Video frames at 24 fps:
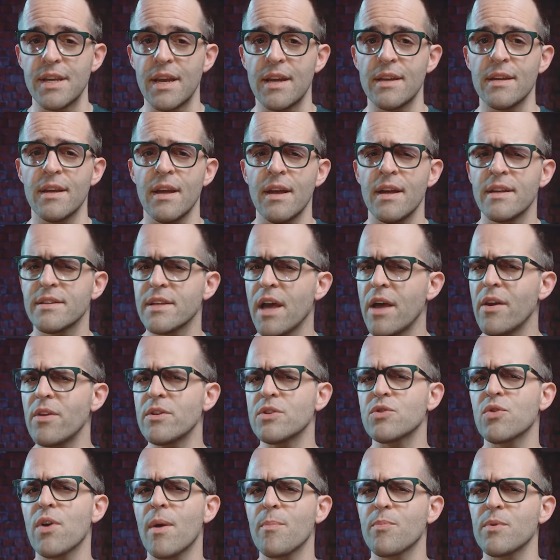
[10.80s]
Day, Donald
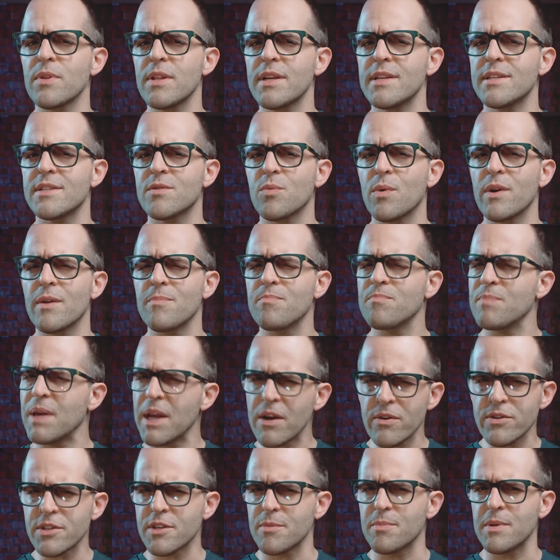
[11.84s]
Trump released what
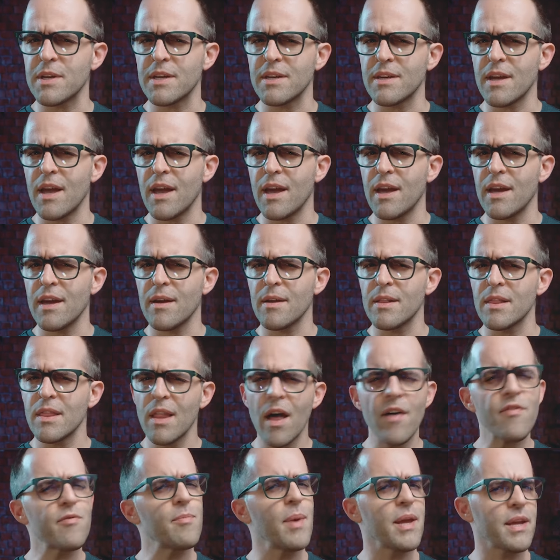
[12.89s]
appears to be a
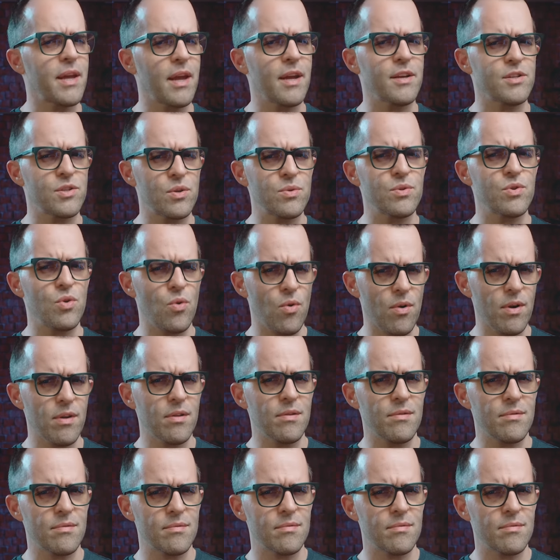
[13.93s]
lovemaking tutorial.